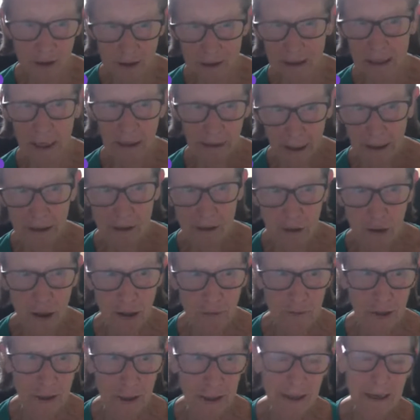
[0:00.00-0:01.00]
because I like
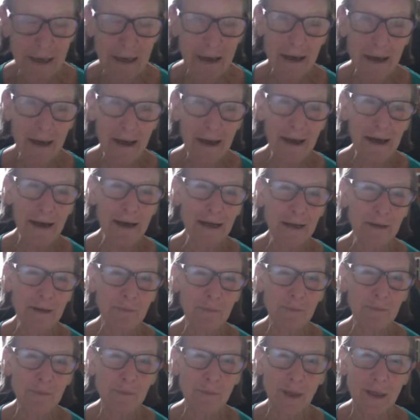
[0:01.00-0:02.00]
travelling.
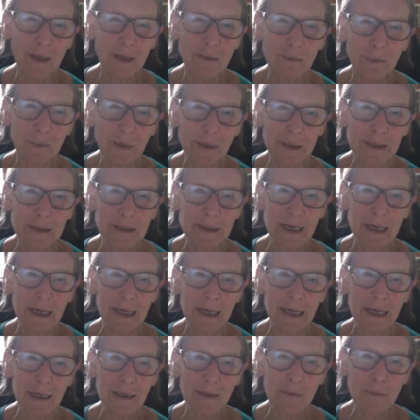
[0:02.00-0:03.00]
But
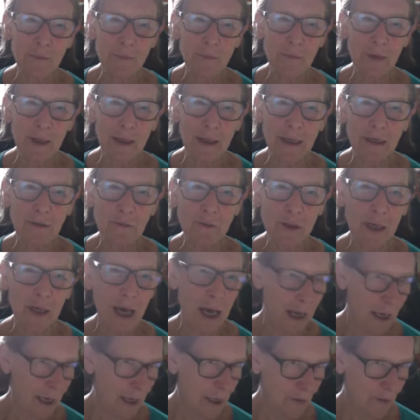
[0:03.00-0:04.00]
even
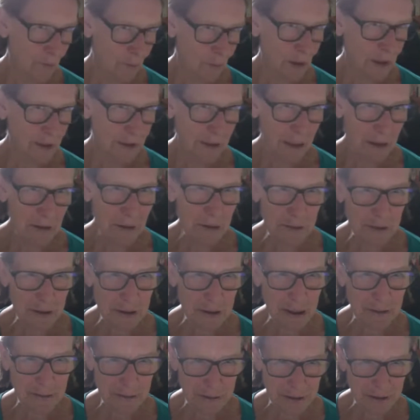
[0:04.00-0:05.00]
I have been known
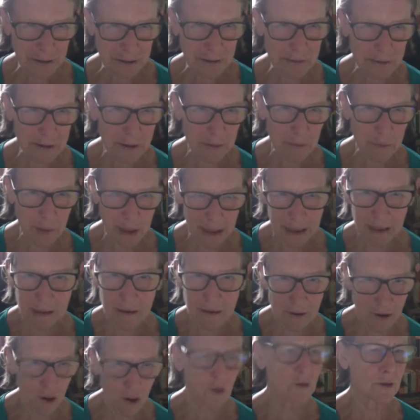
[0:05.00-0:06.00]
to be
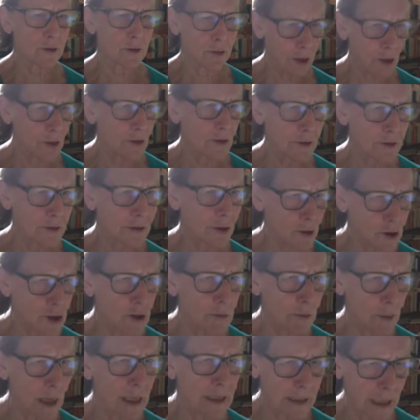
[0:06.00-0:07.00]
not
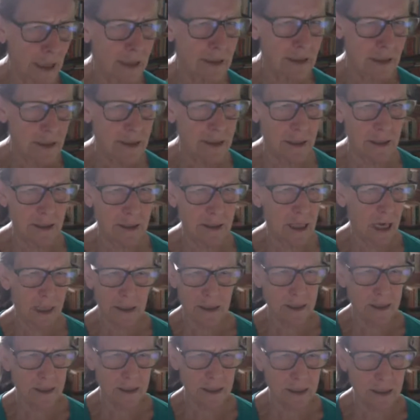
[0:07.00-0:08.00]
at my
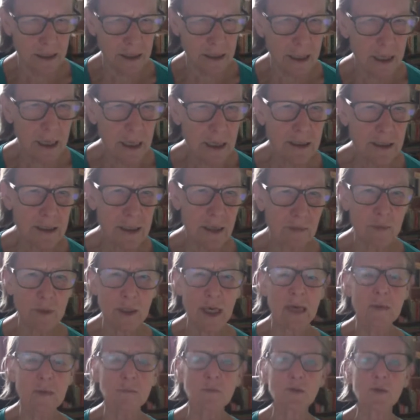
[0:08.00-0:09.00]
nicest
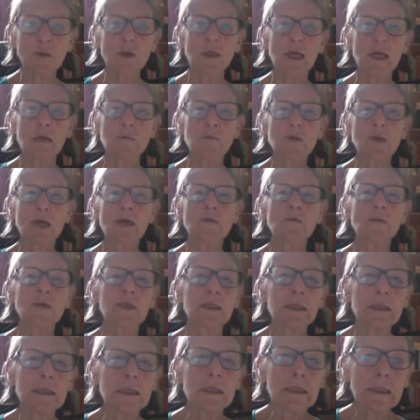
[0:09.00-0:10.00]
sometimes when I'm travelling.